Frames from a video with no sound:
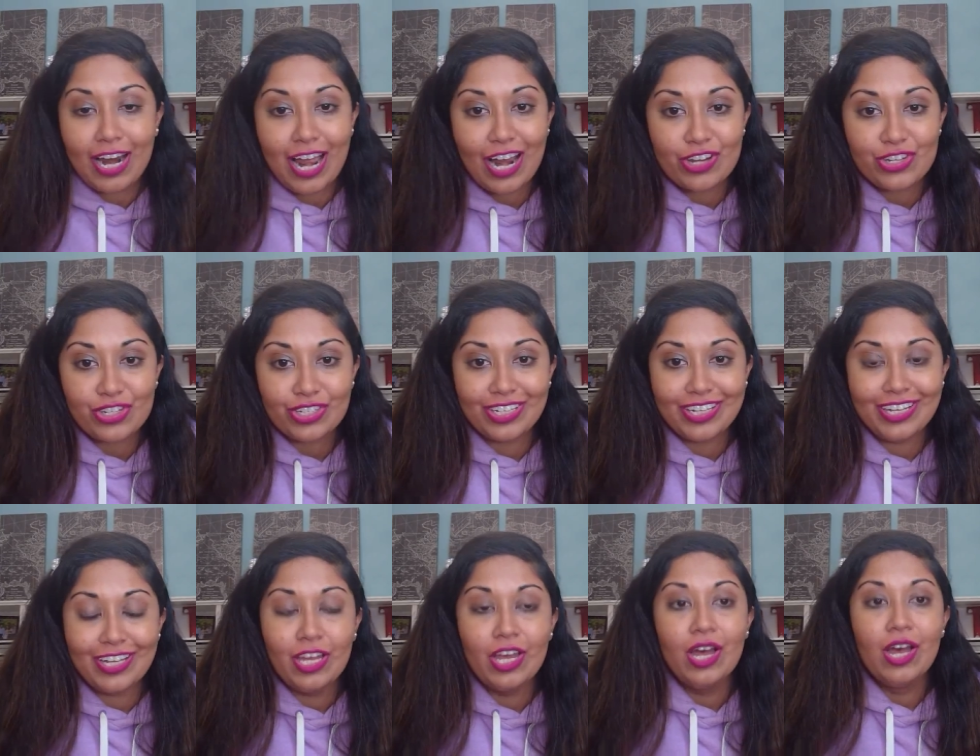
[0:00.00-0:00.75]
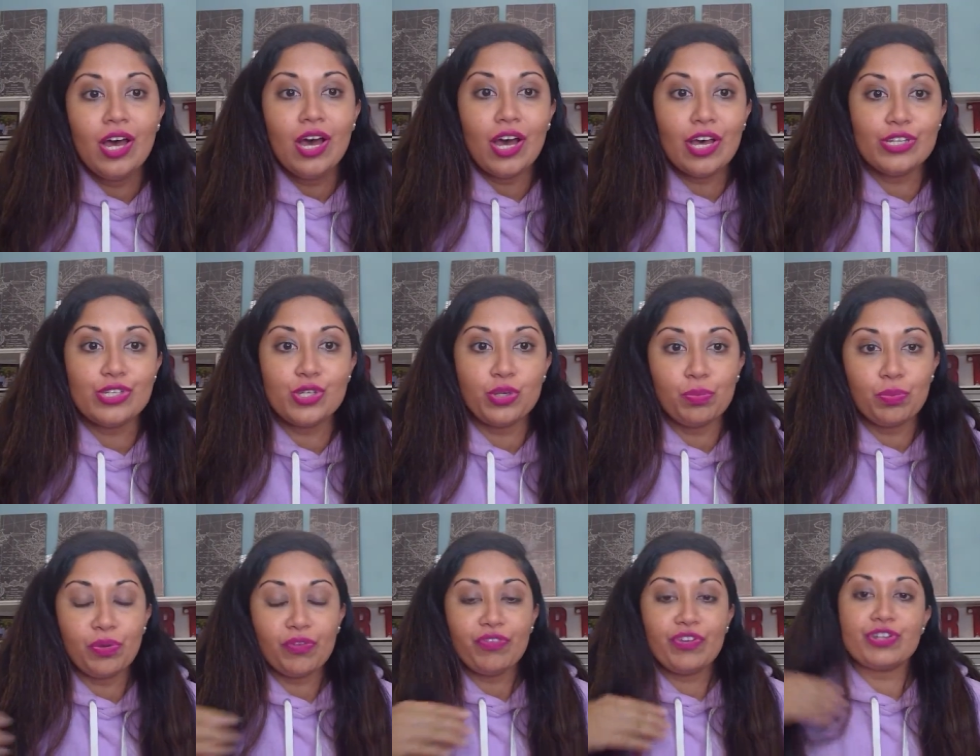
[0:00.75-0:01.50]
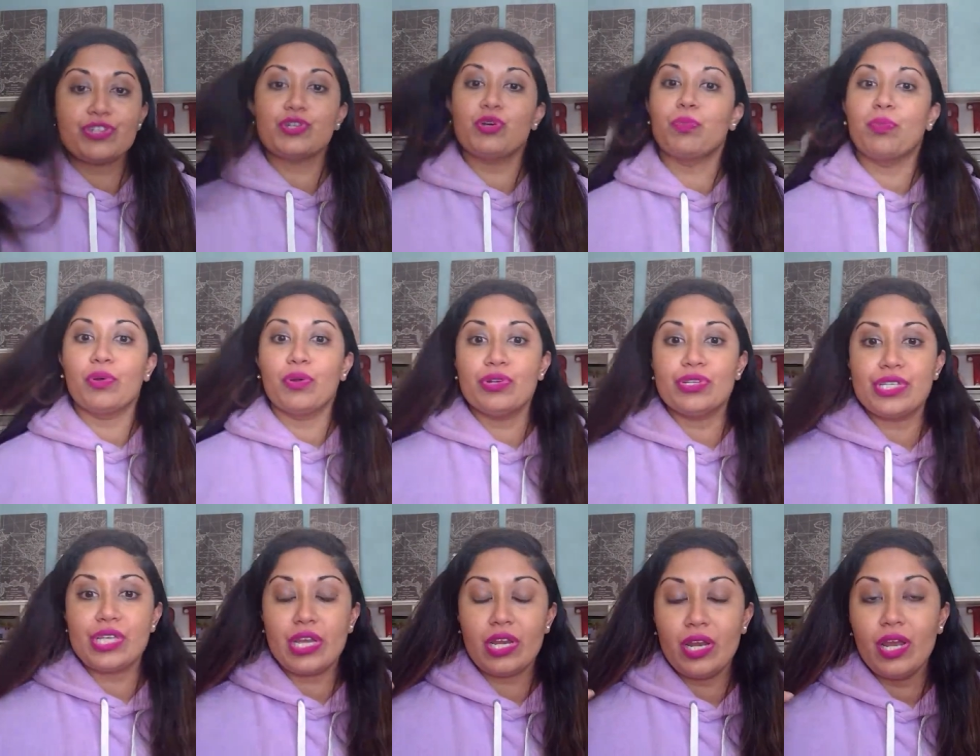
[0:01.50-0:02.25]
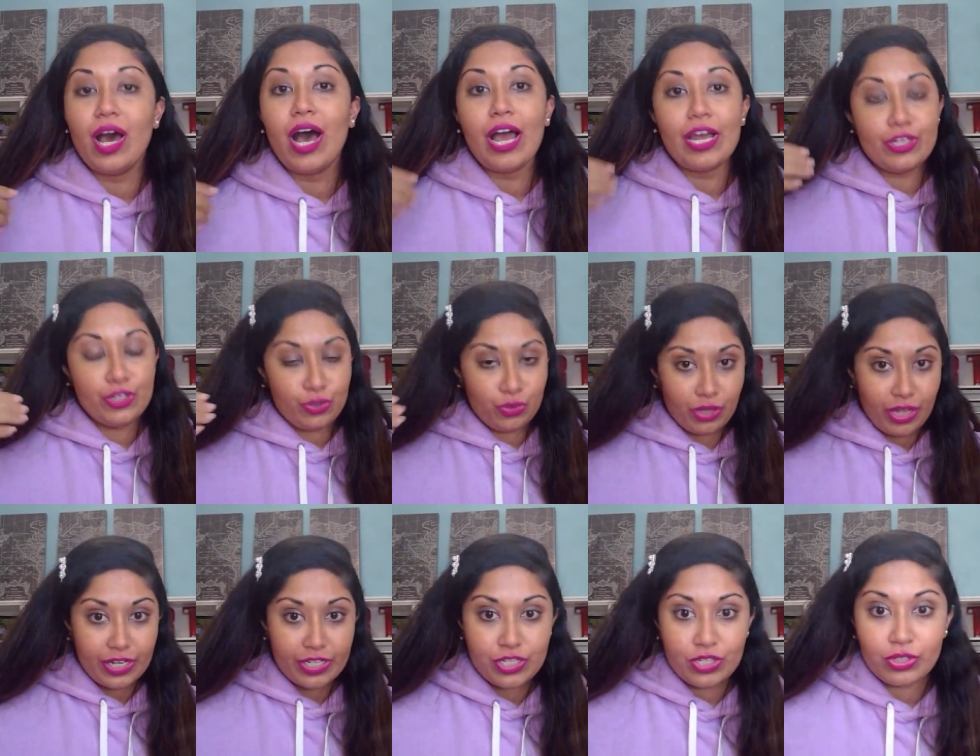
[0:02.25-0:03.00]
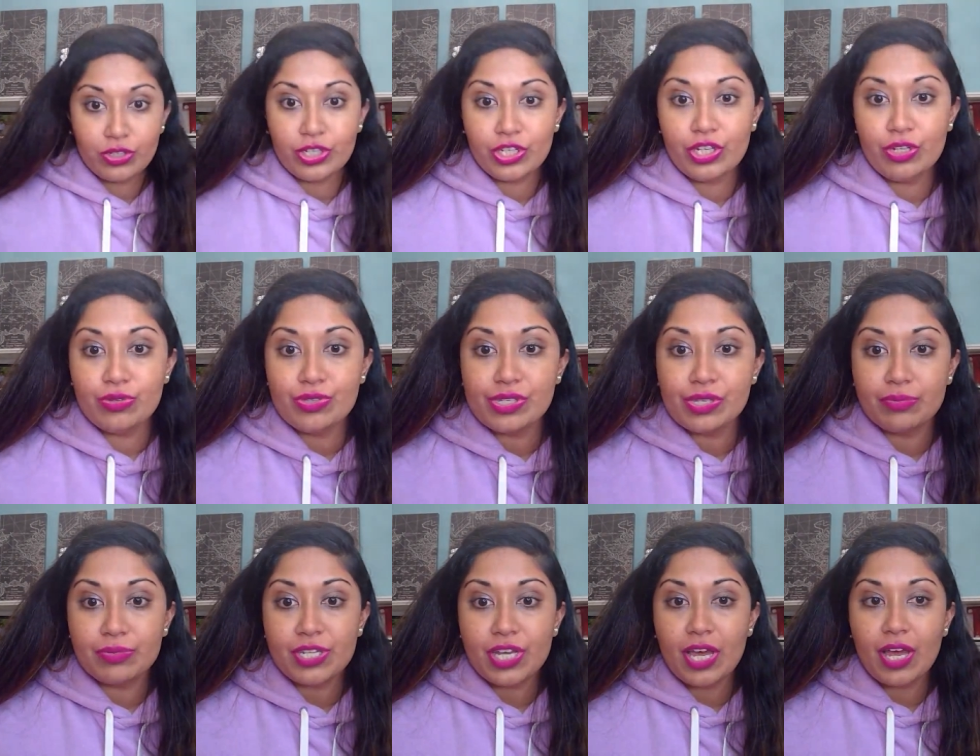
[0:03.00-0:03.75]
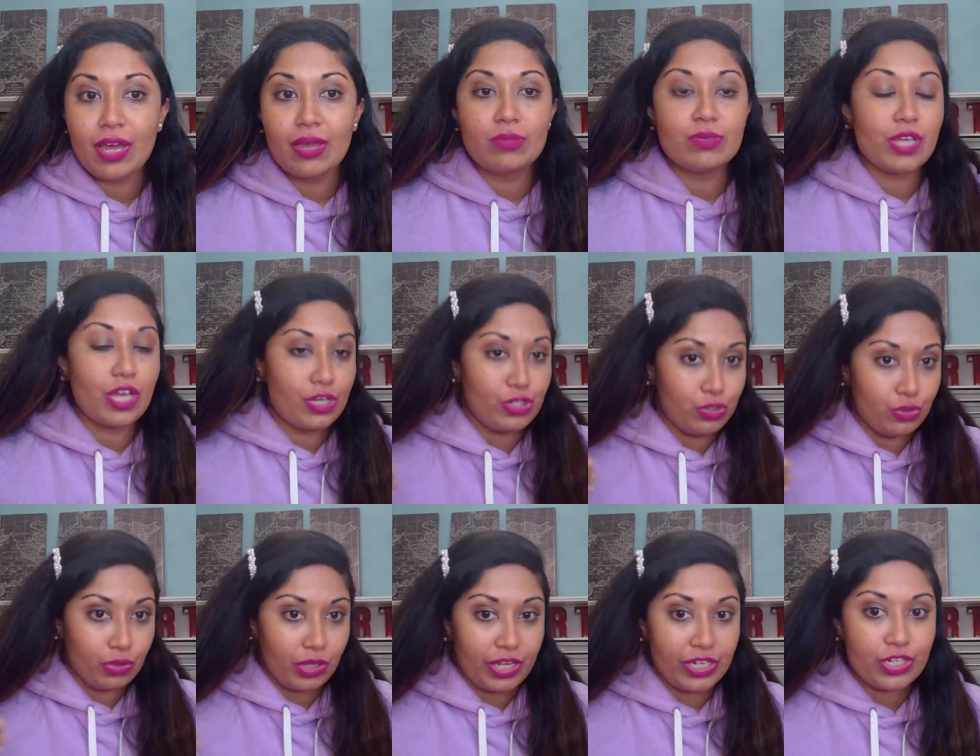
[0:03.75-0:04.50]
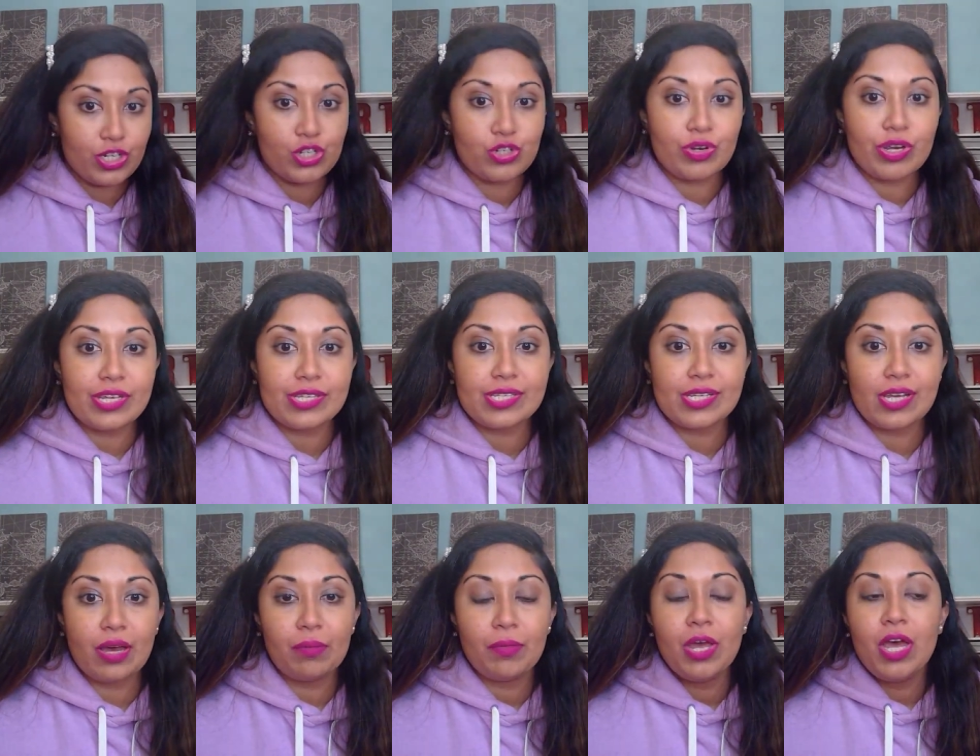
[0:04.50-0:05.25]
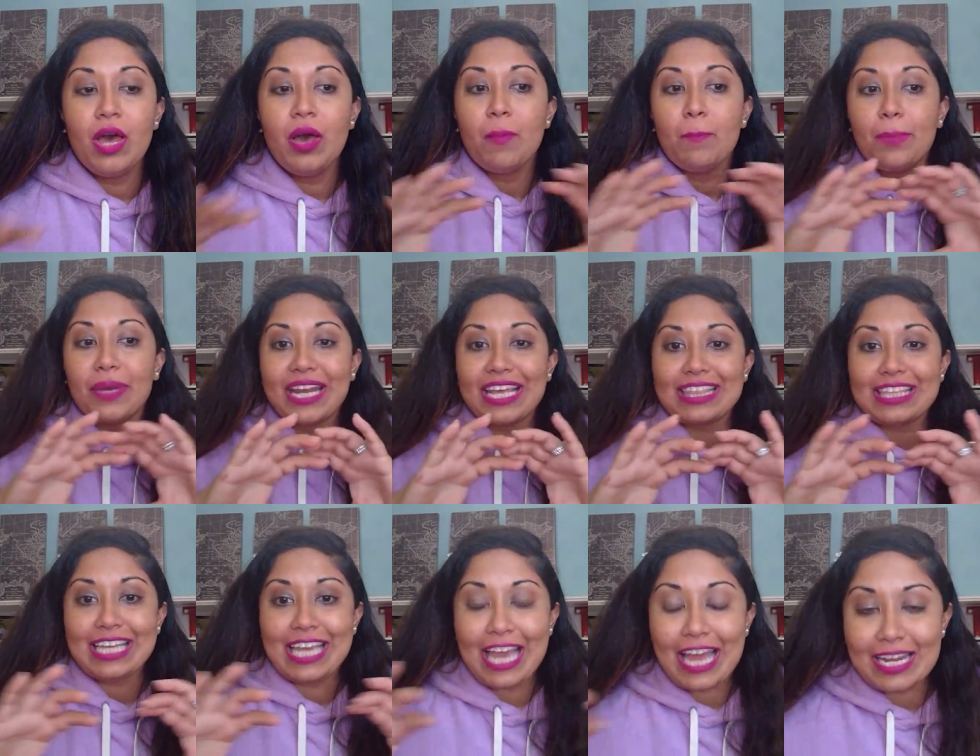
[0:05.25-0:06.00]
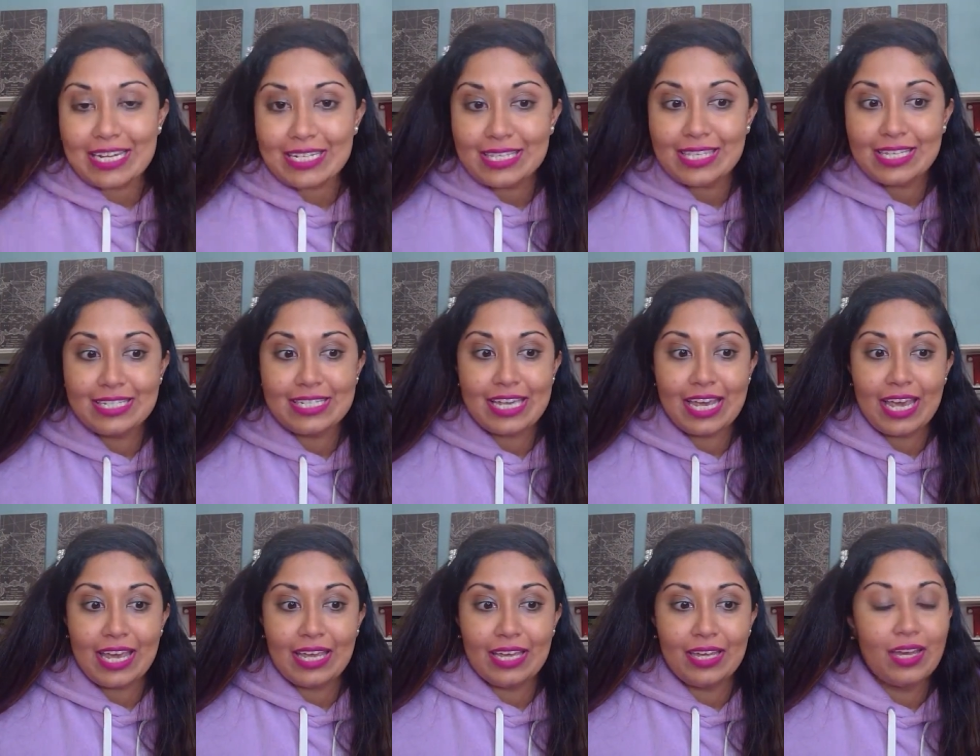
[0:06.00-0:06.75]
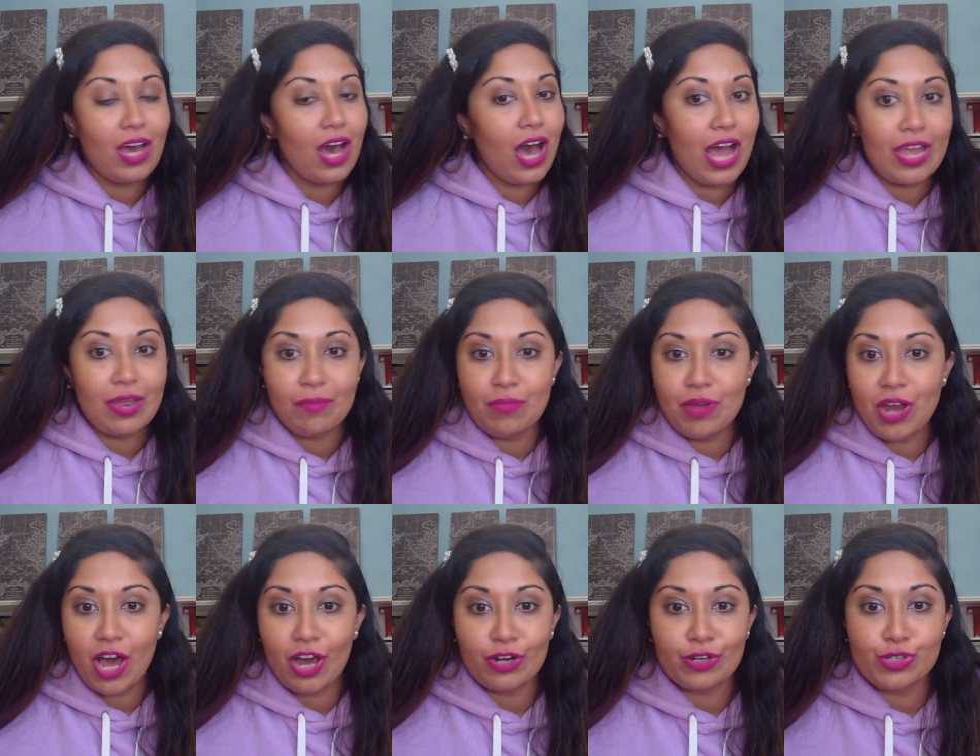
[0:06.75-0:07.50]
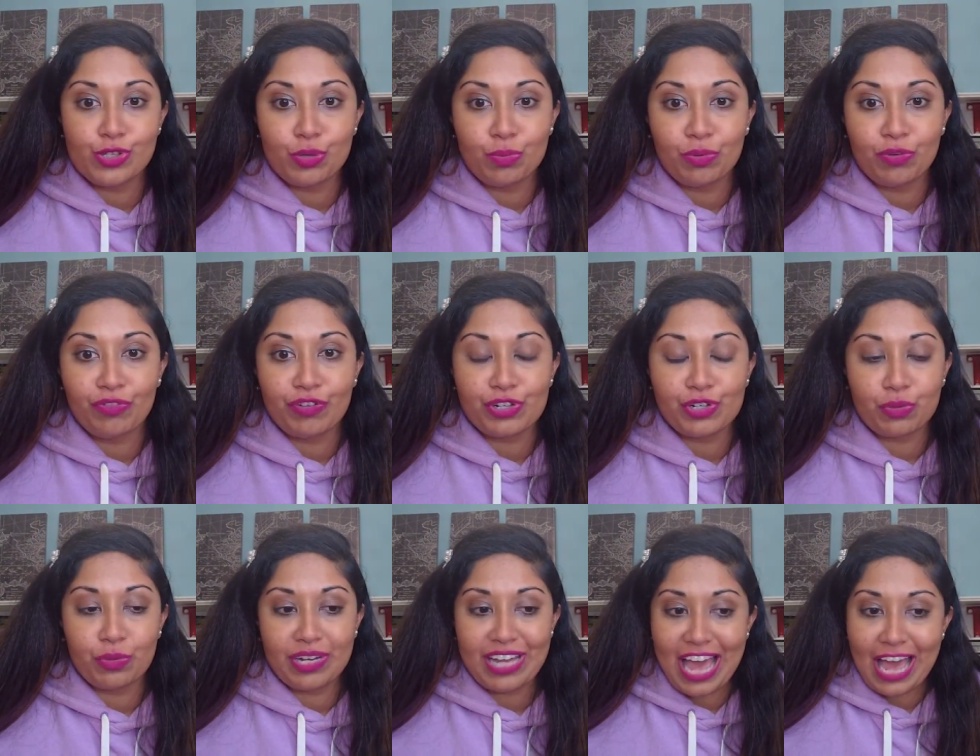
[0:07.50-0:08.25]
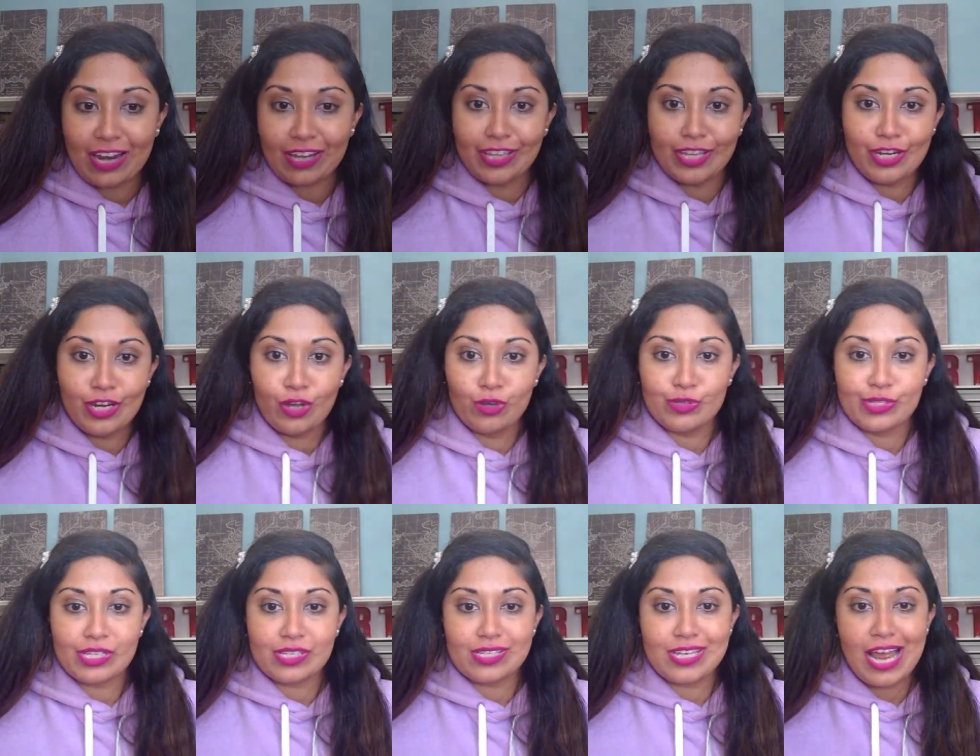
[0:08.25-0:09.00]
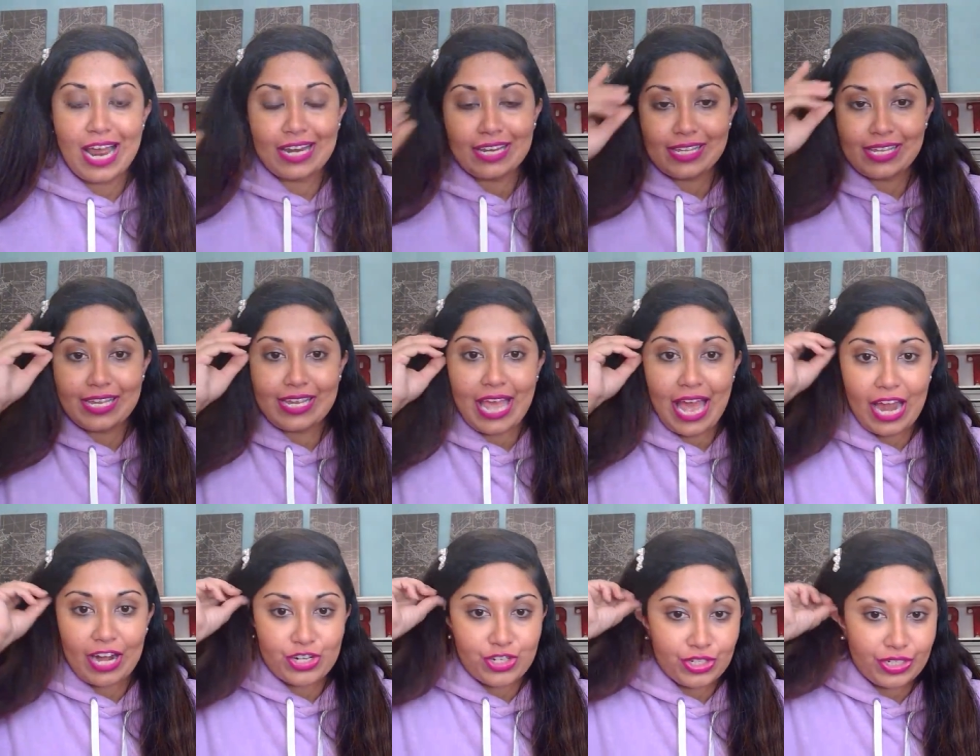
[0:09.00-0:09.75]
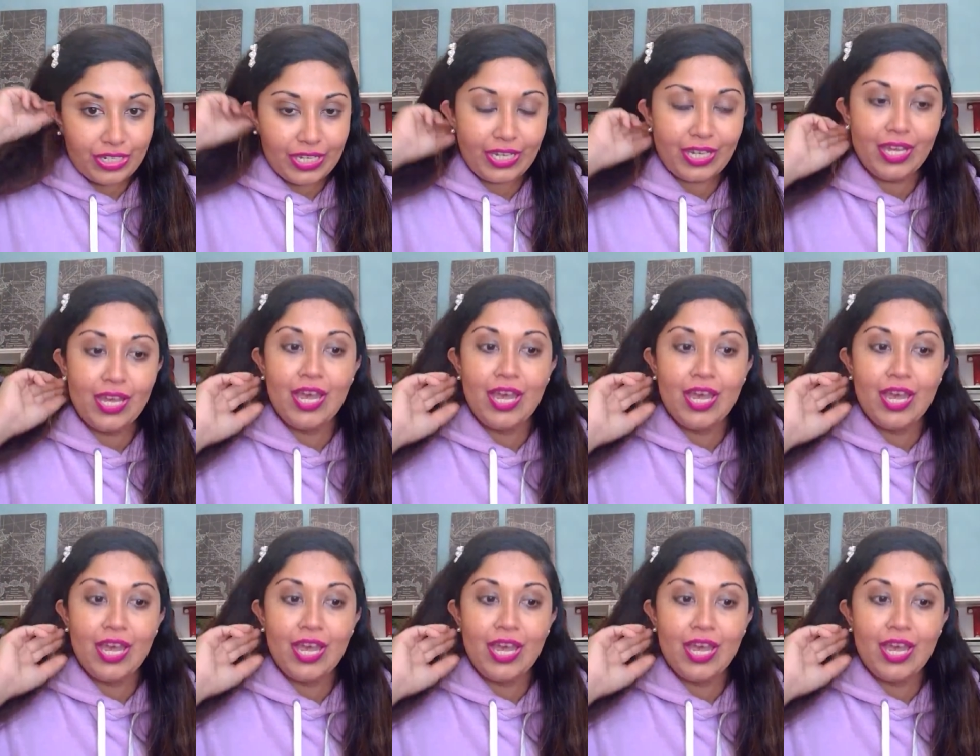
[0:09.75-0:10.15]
actually a superficial person. I do like to look cute sometimes. I do like to dress up. But at the end of the day, I am not a superficial. Natalie knows this. Natalie actually